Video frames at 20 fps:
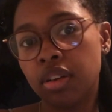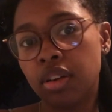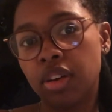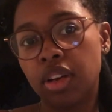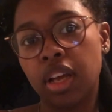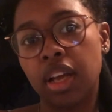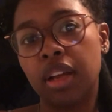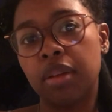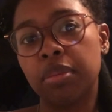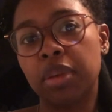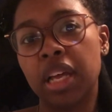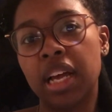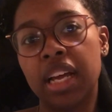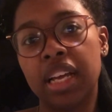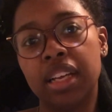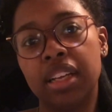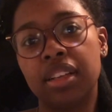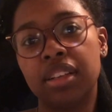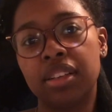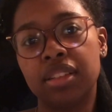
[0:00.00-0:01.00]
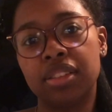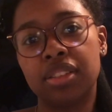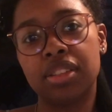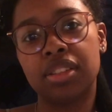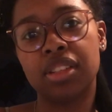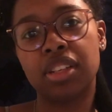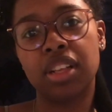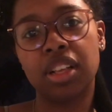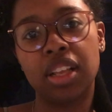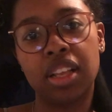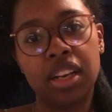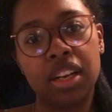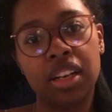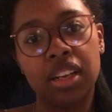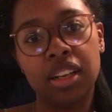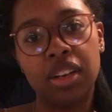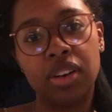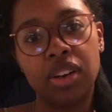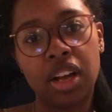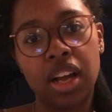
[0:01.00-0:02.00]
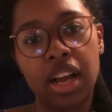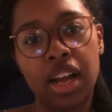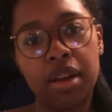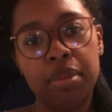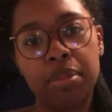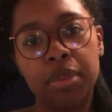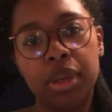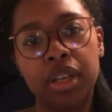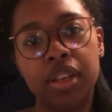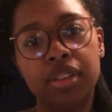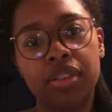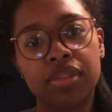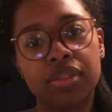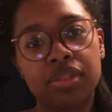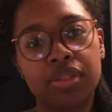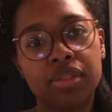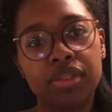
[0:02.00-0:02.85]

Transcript: Okay, I'm lying. I'm still getting a little caught, but